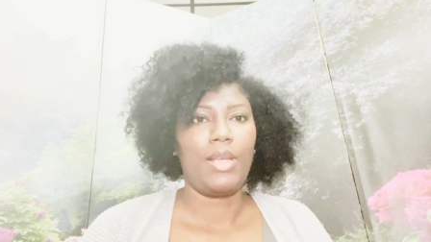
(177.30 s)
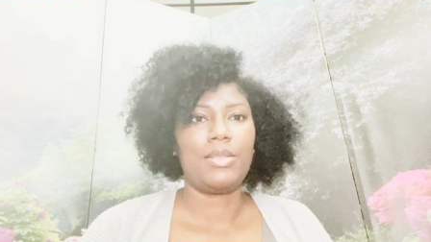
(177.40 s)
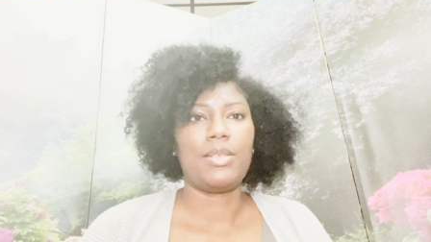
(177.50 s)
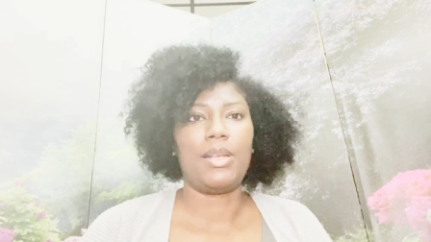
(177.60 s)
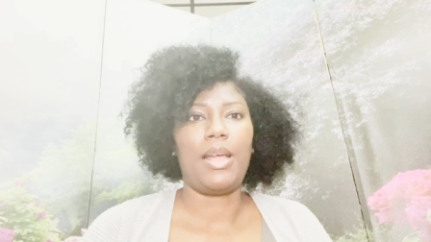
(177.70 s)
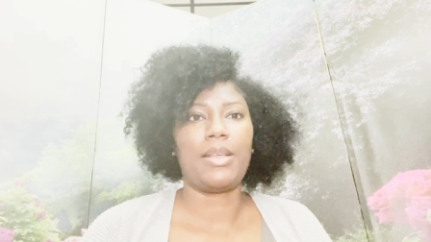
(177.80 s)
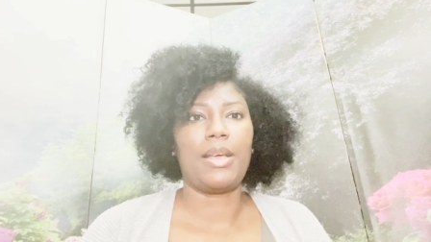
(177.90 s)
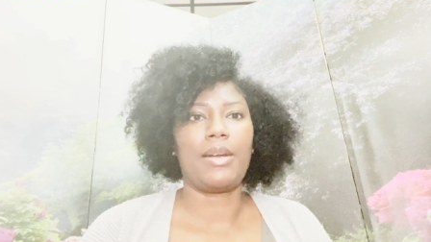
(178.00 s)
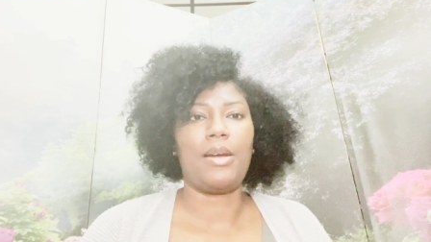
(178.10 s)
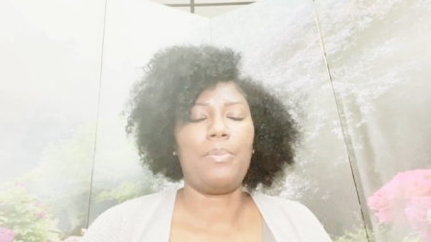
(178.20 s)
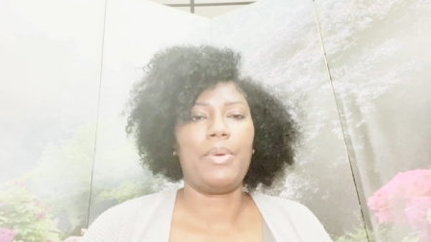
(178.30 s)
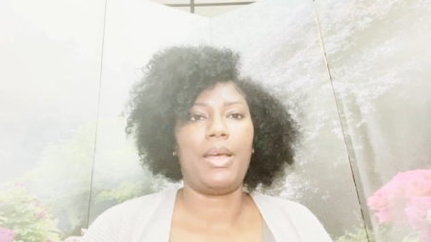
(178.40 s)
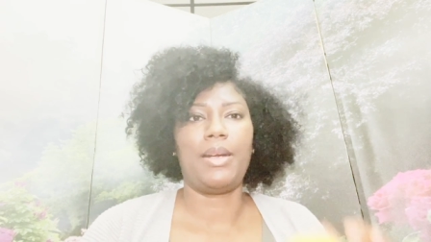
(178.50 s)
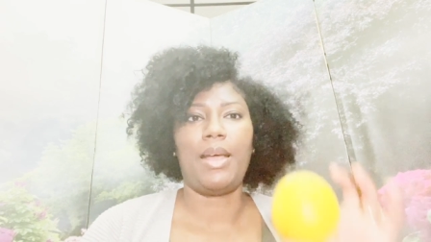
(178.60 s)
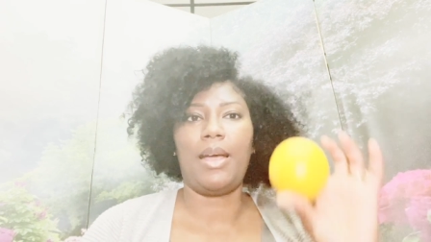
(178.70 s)
today I got up
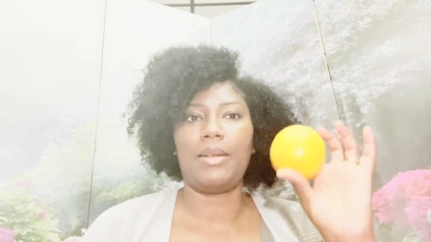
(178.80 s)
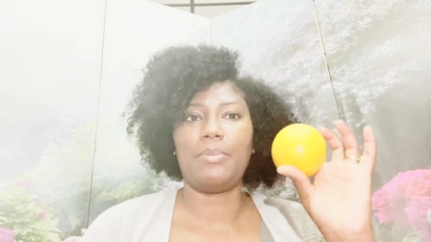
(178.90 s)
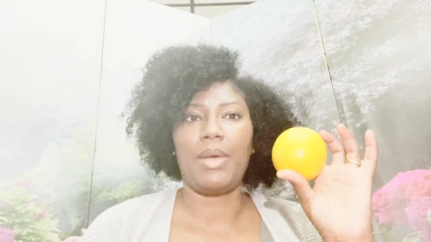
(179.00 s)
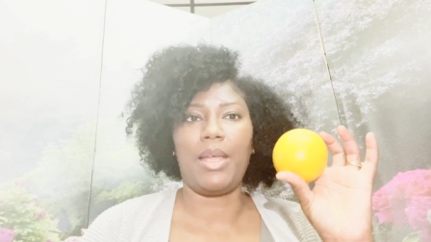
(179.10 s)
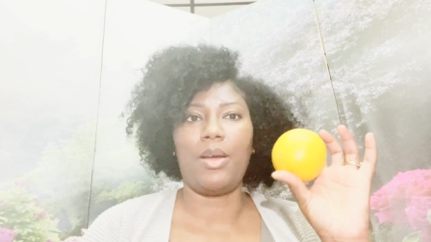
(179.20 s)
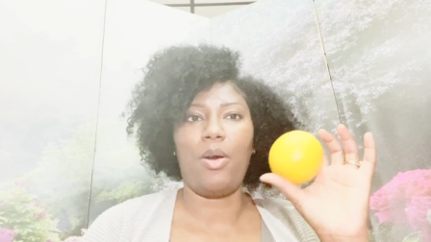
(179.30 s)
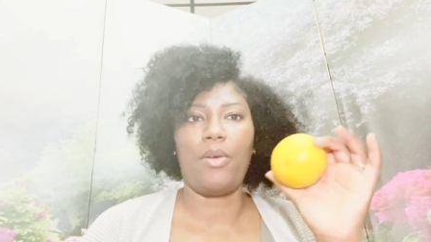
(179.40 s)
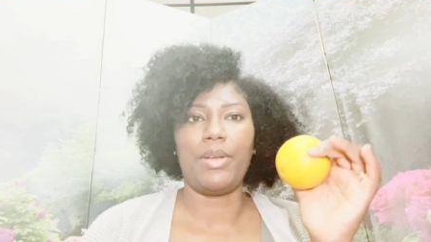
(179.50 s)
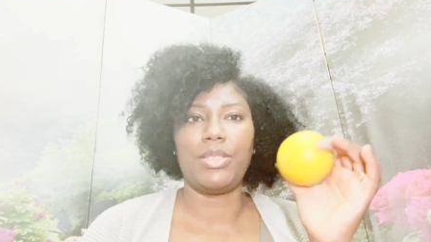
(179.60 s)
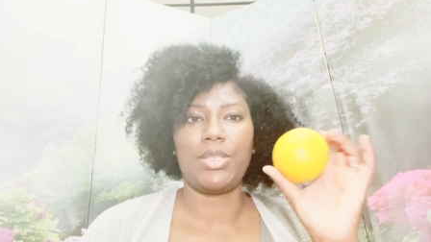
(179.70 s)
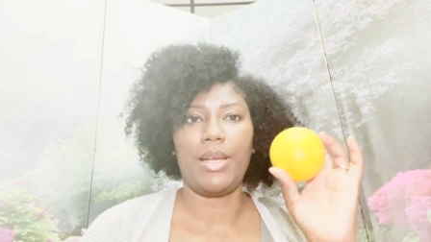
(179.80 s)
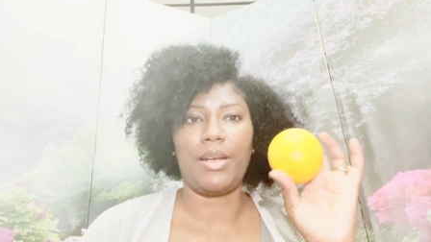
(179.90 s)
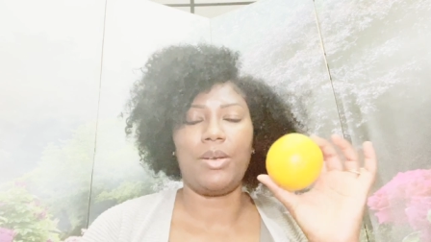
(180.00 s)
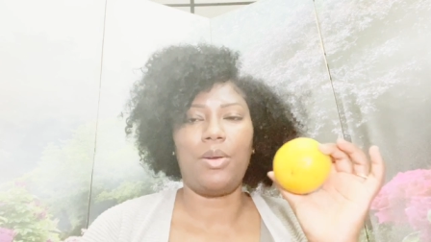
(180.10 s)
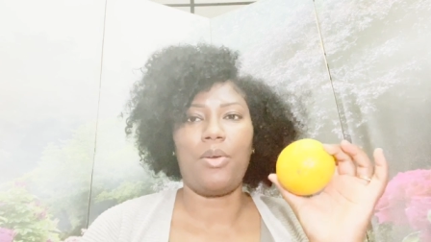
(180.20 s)
and I had my orange. I had
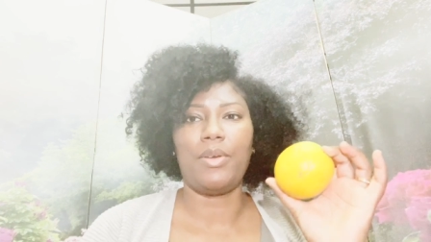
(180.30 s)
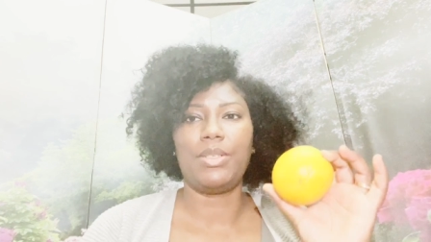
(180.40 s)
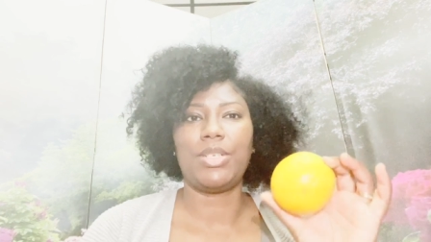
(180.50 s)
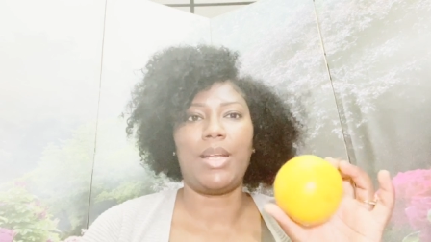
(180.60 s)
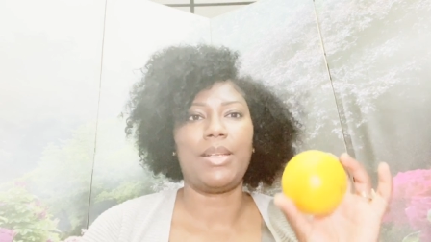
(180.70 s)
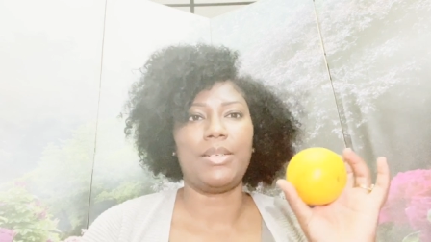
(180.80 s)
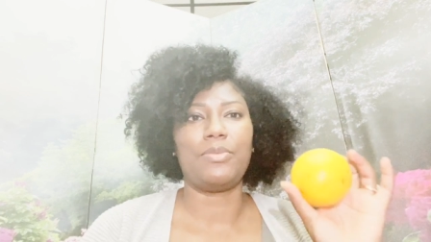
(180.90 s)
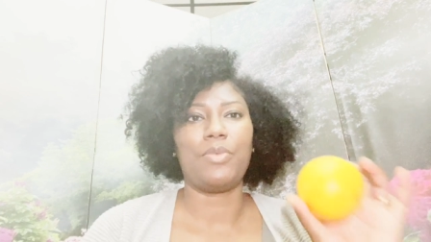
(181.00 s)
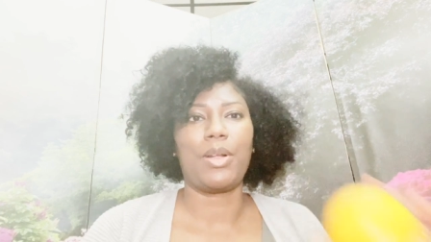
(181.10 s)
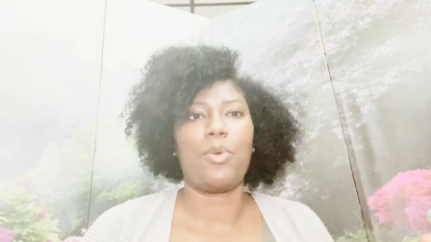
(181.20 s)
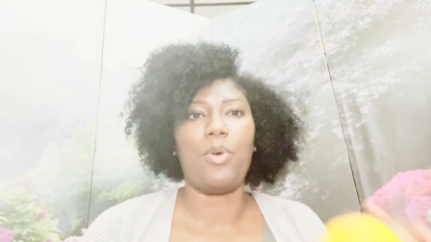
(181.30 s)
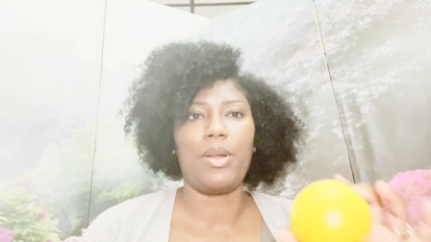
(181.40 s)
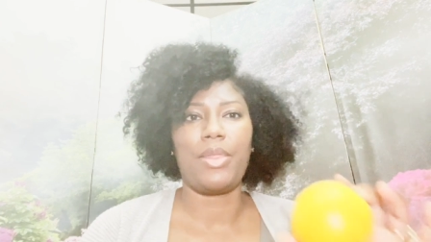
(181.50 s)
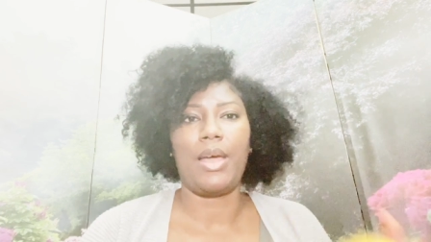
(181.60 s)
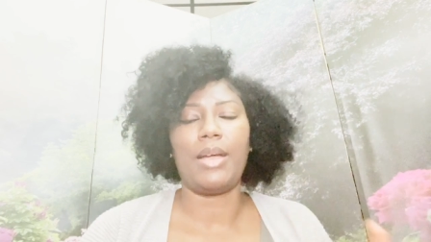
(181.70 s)
an orange. I didn't
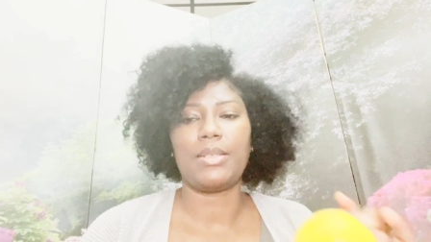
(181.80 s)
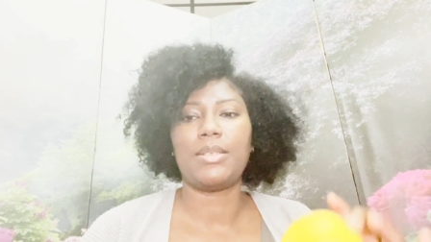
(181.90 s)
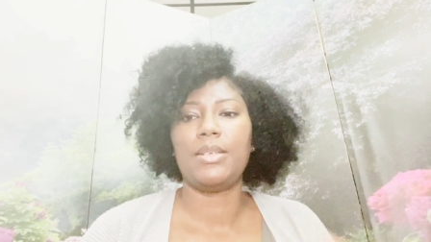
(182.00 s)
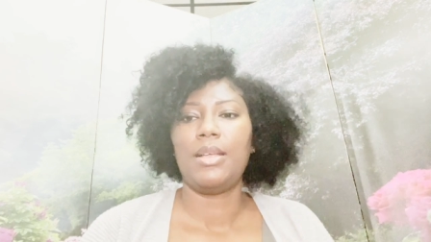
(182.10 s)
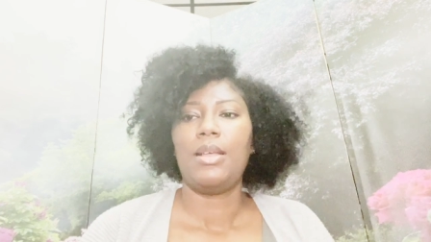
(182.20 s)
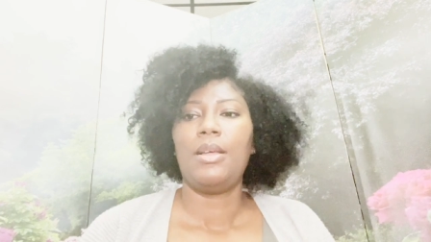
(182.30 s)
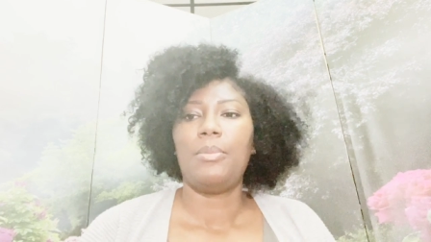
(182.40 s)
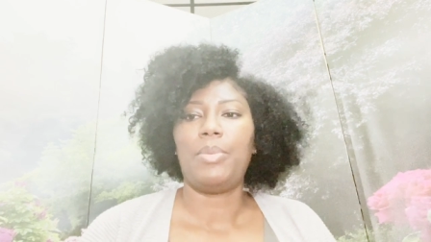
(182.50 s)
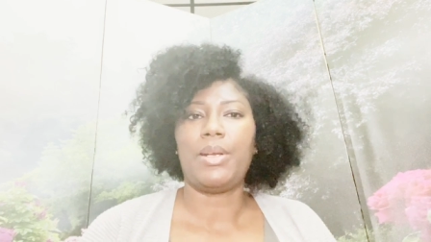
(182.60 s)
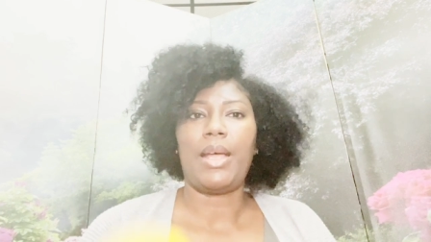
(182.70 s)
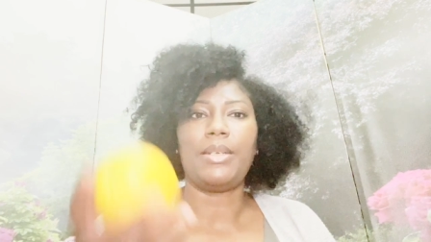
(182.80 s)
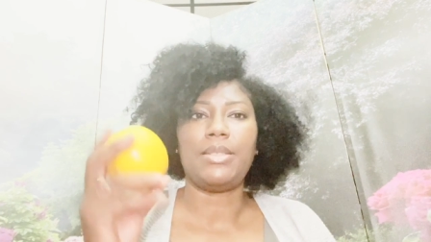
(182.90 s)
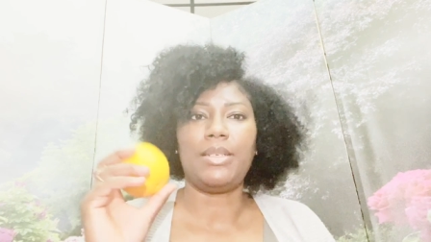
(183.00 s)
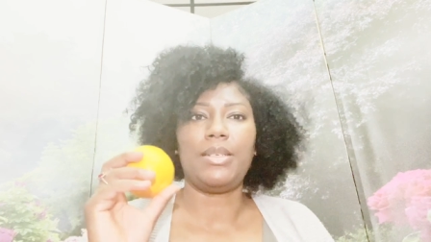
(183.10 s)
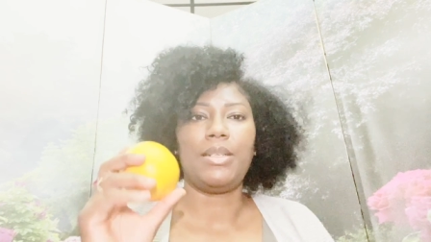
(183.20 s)
record that, but I
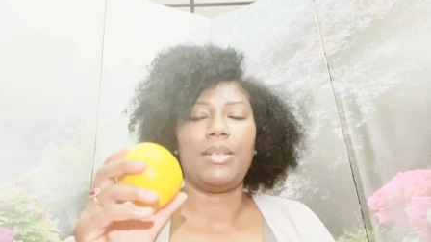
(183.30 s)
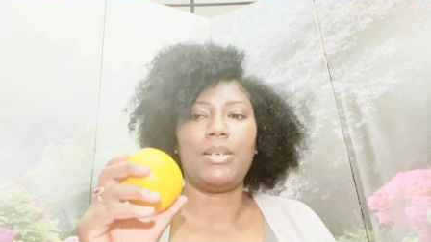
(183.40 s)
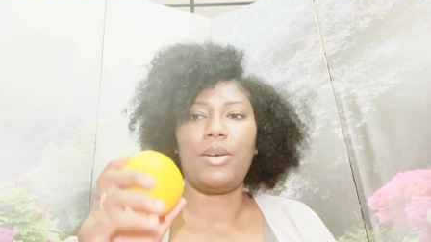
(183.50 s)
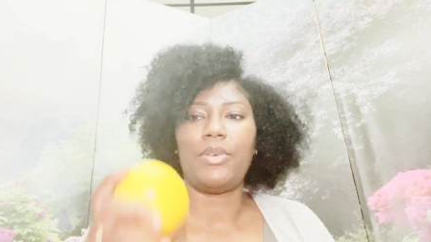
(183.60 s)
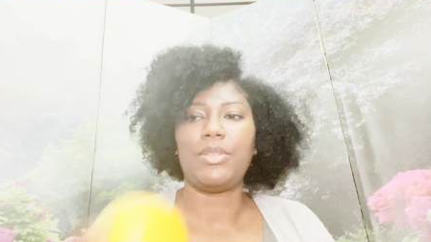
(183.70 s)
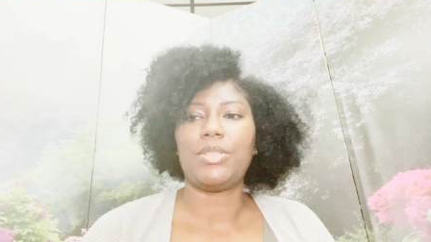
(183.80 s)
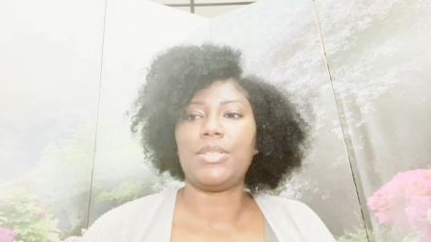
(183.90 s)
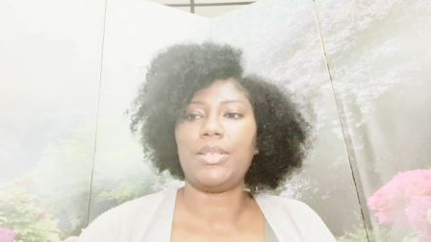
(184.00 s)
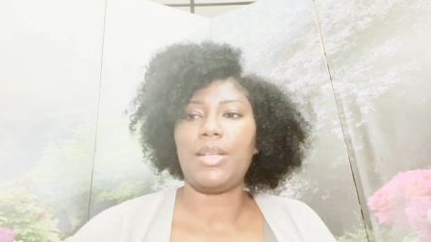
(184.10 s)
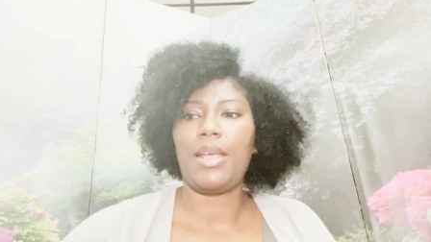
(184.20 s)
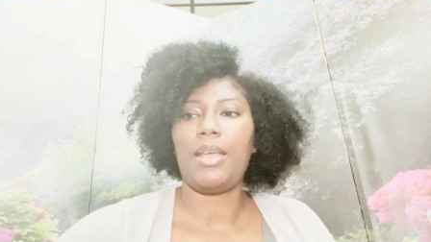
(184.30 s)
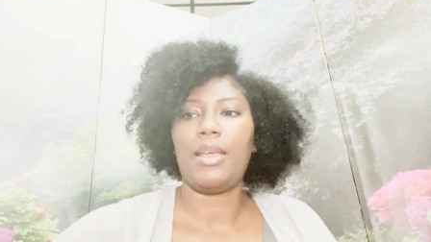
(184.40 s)
did eat an orange today.